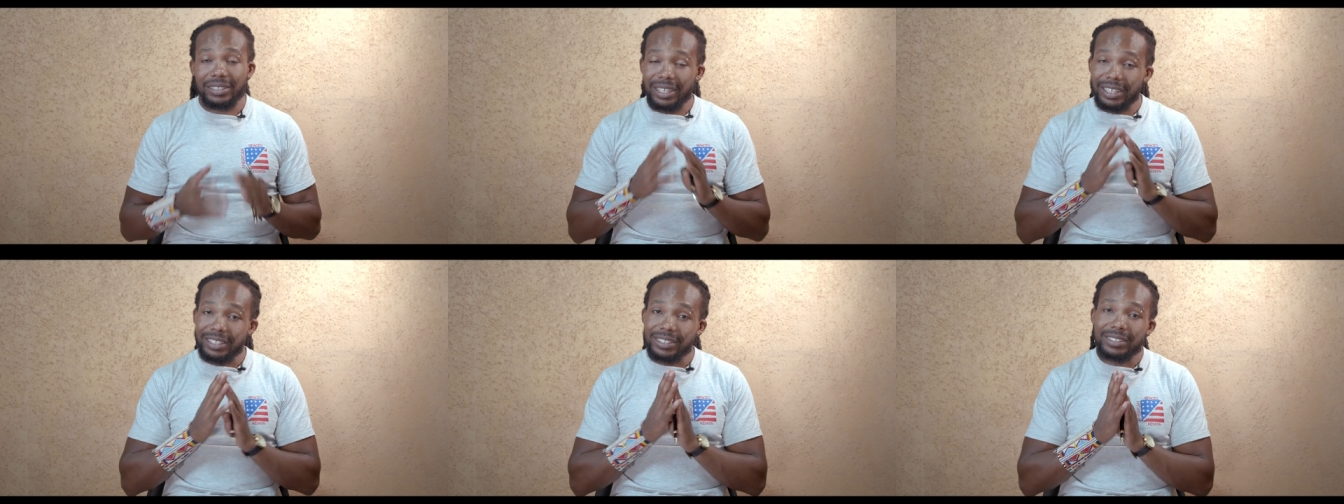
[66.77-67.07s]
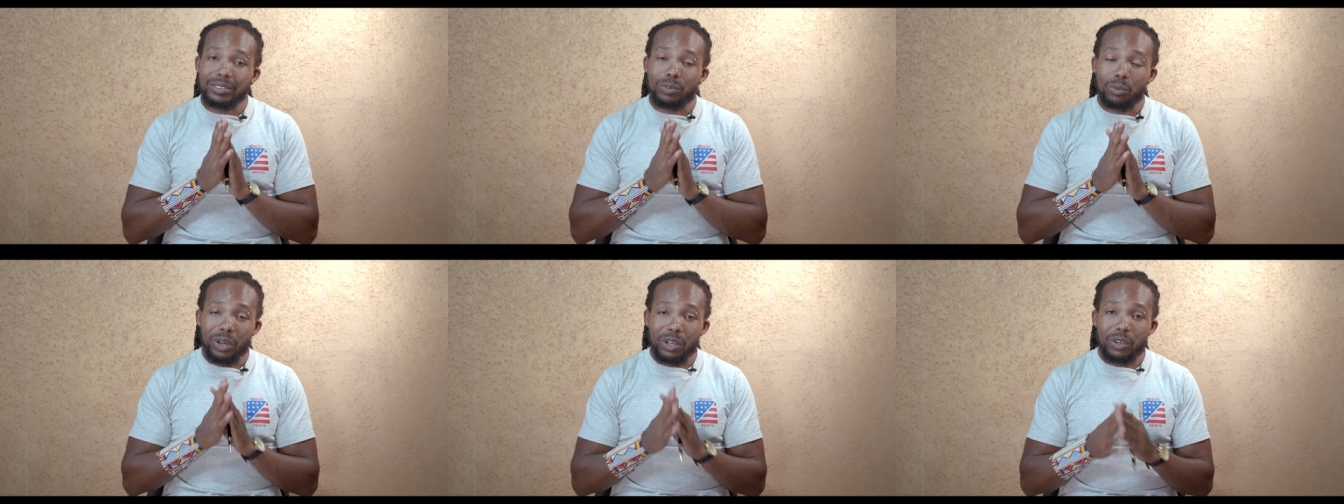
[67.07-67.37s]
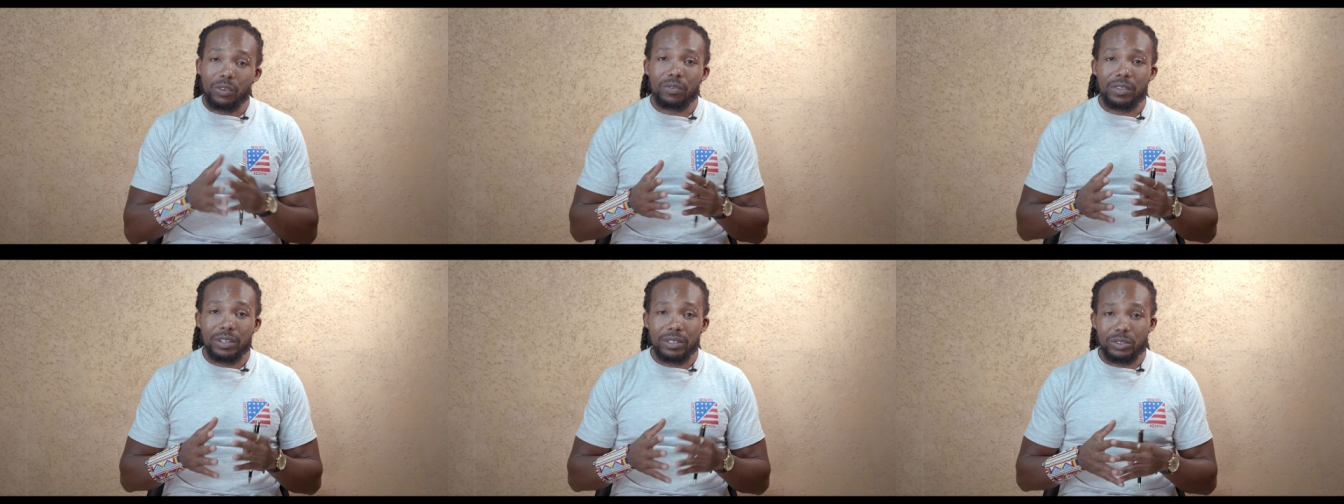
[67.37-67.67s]
That's one
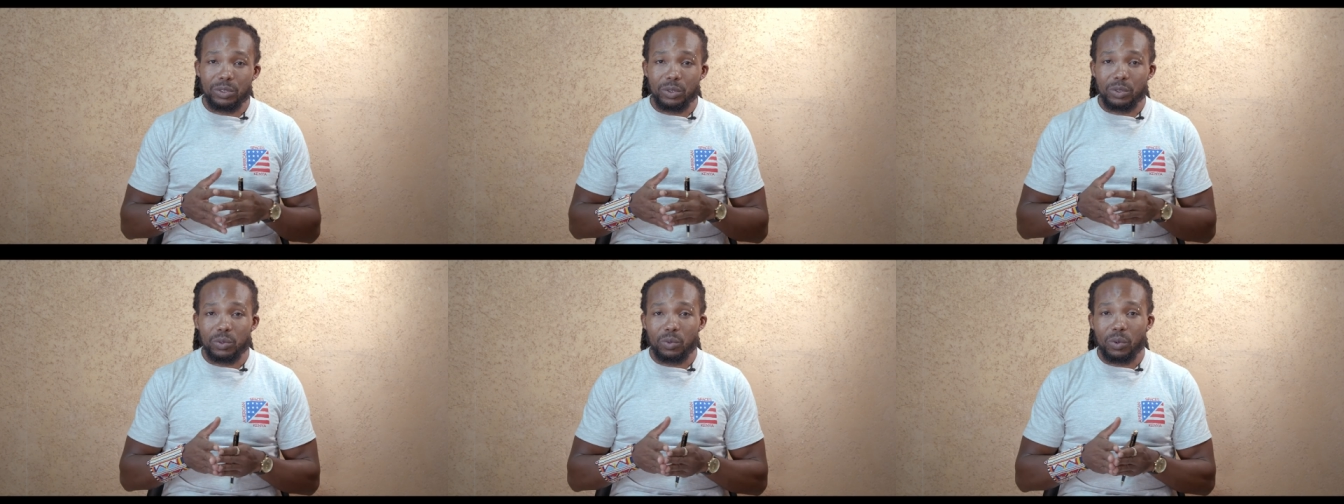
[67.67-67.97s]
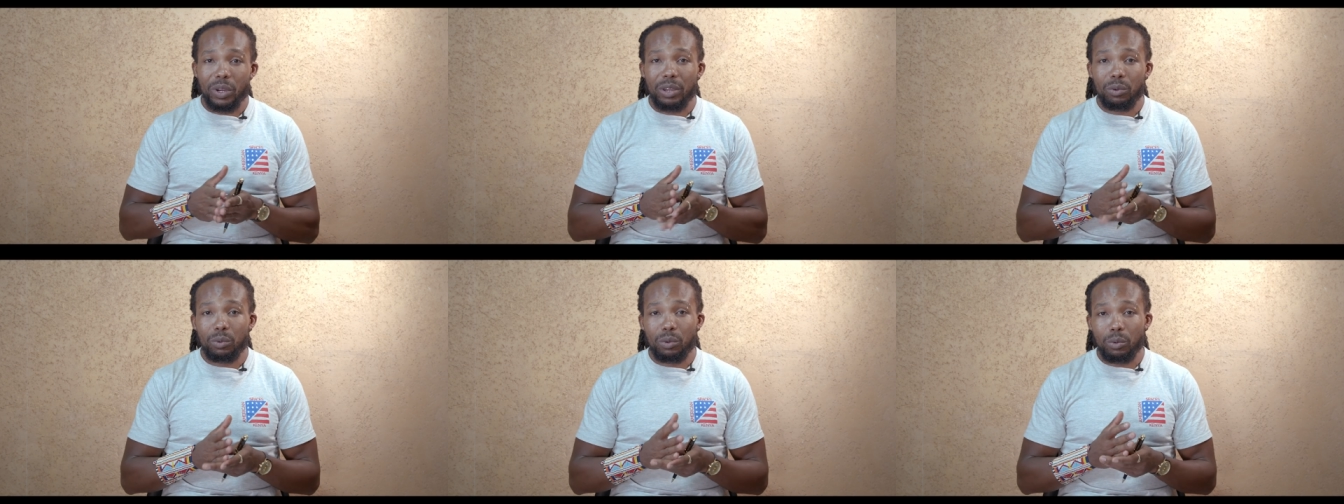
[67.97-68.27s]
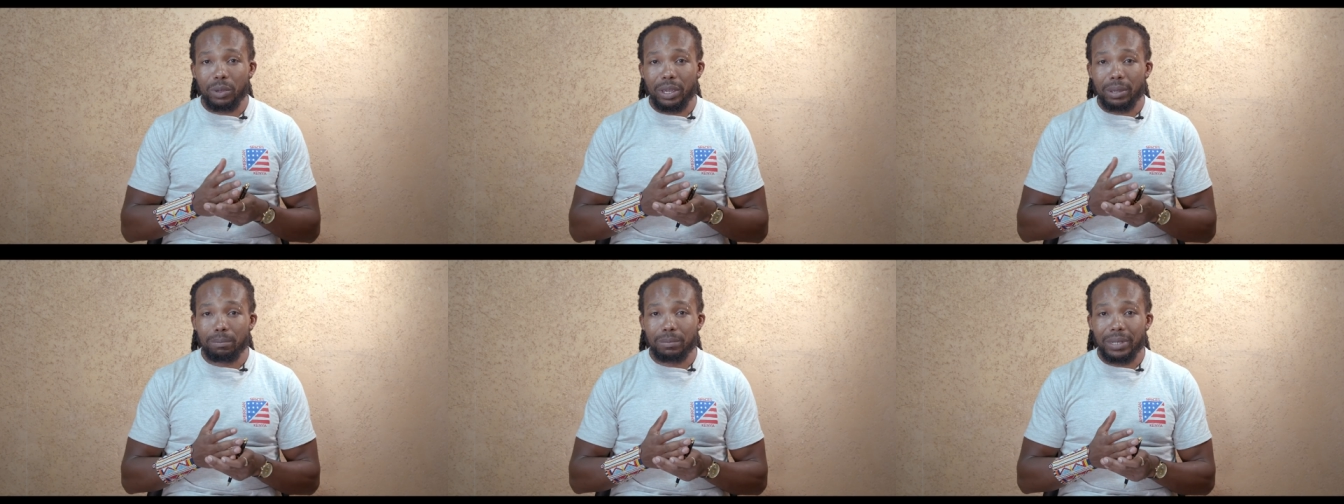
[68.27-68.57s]
of the reasons why we
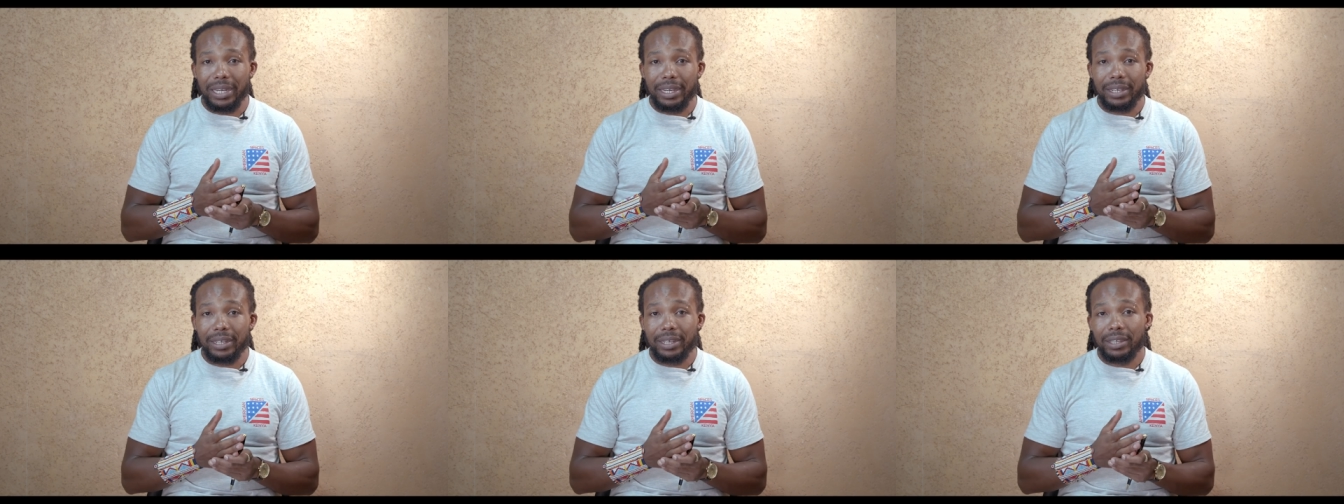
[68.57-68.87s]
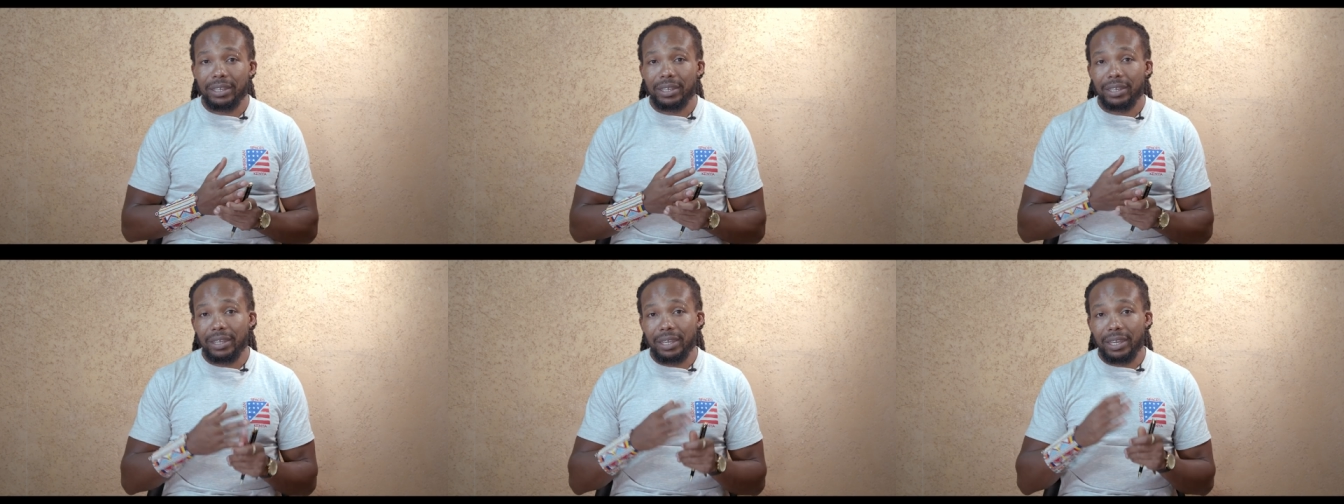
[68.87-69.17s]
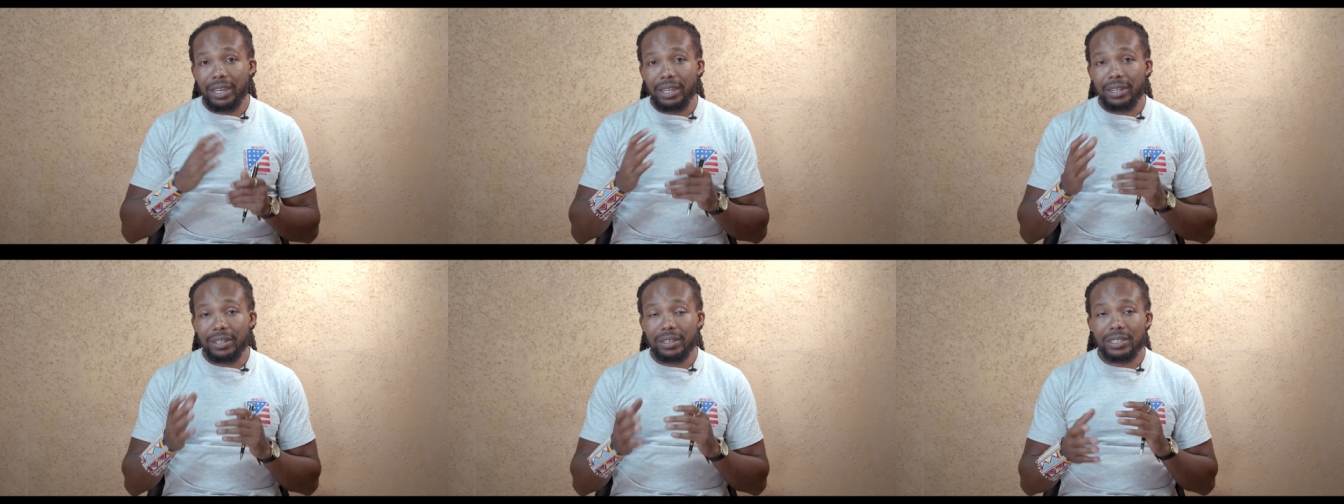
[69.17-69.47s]
wear black,
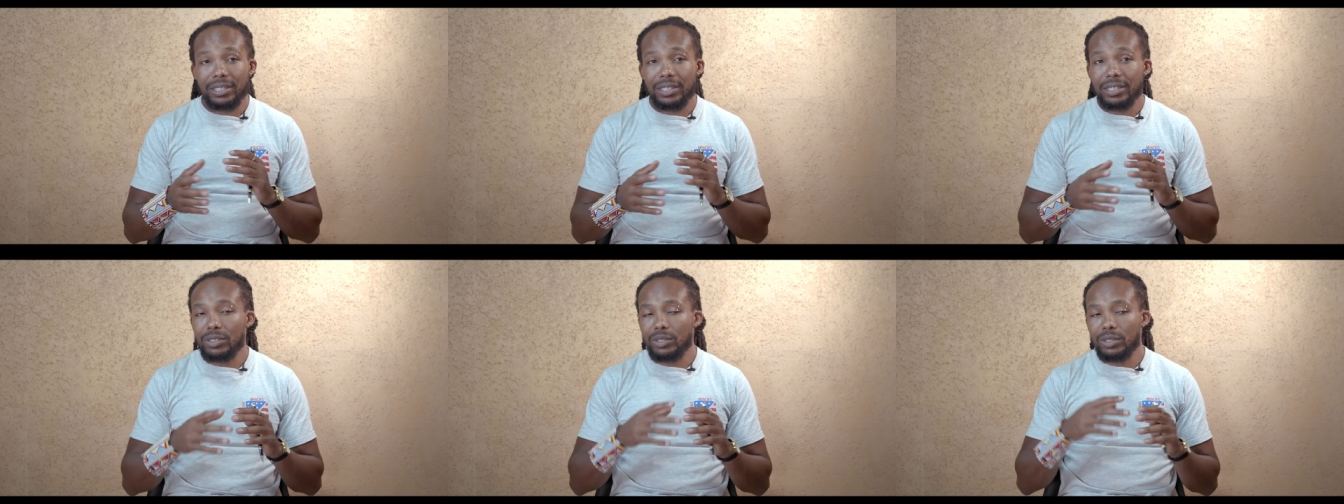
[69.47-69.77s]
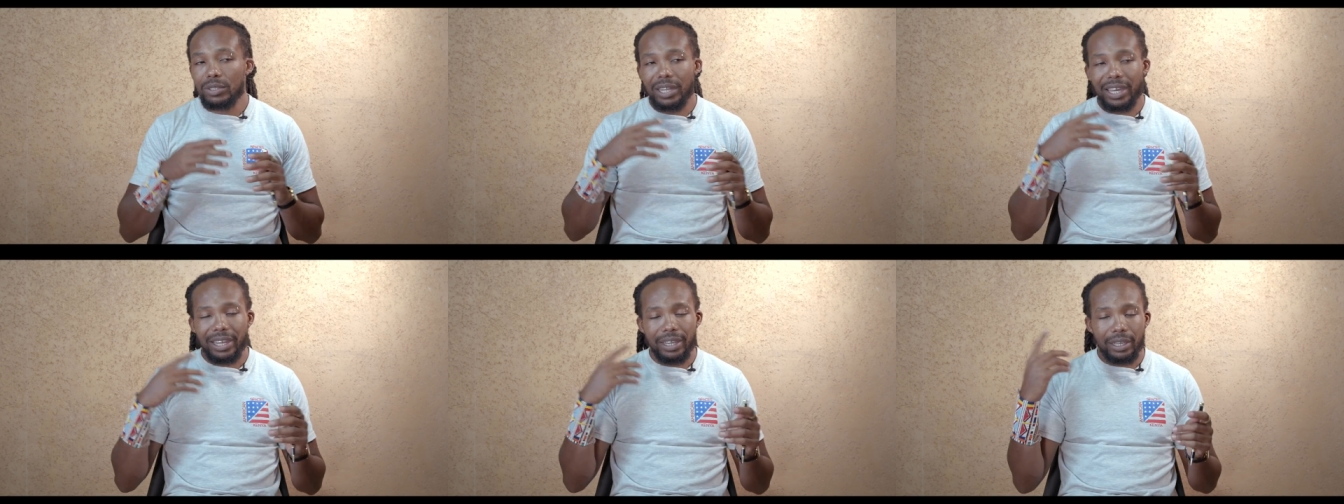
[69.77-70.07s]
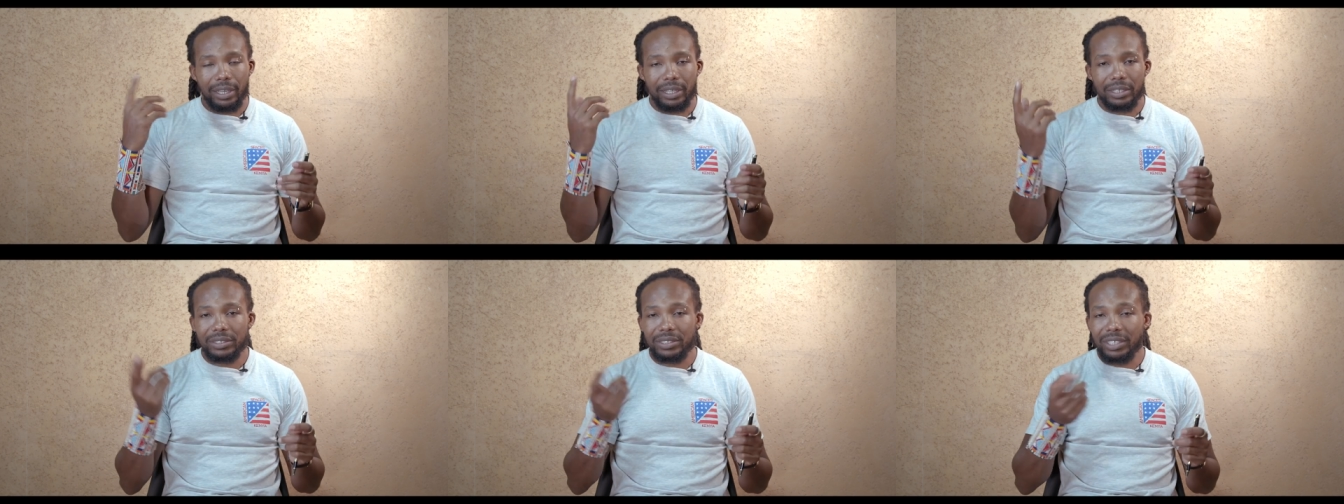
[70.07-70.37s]
and this is like
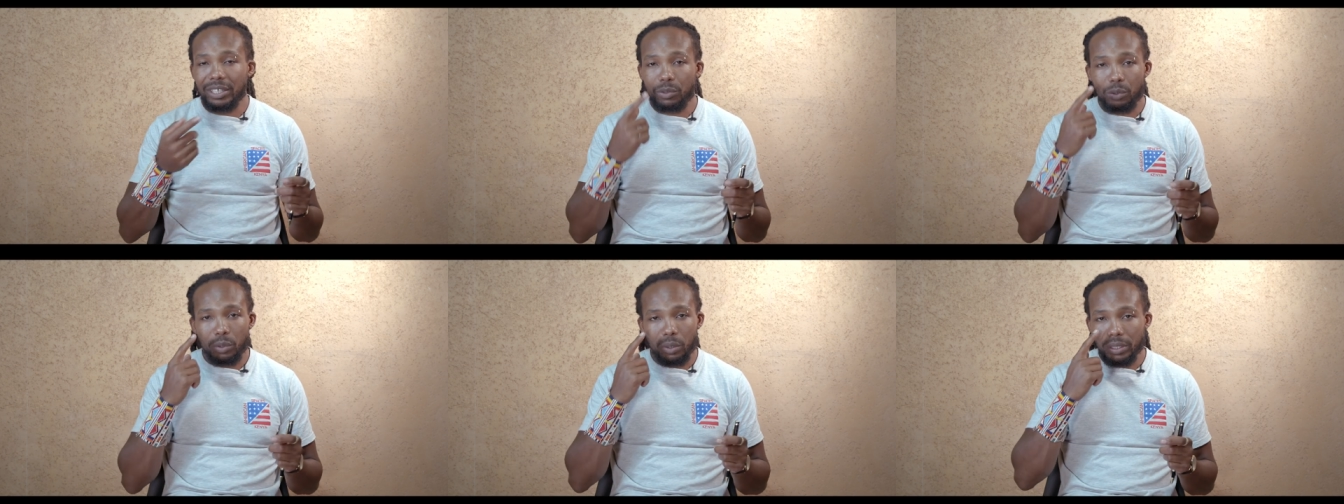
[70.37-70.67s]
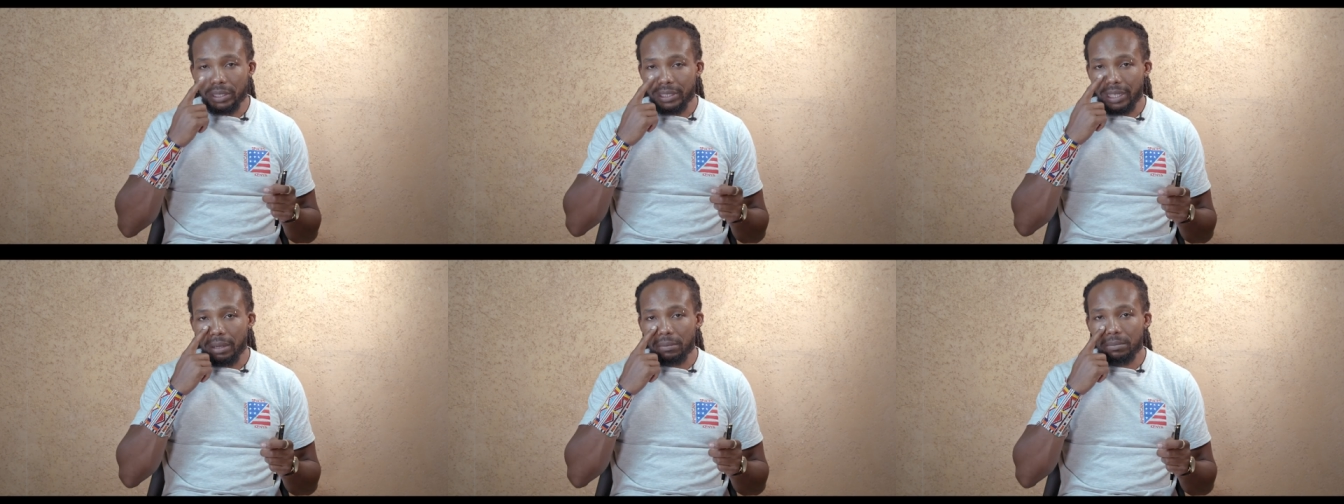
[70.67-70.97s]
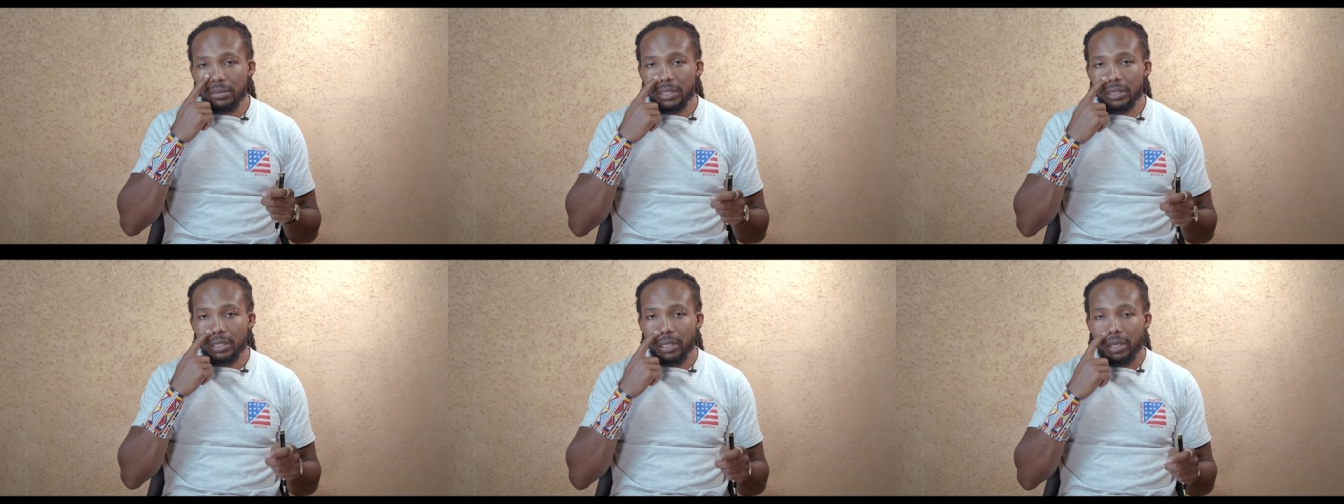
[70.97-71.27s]
in general terms.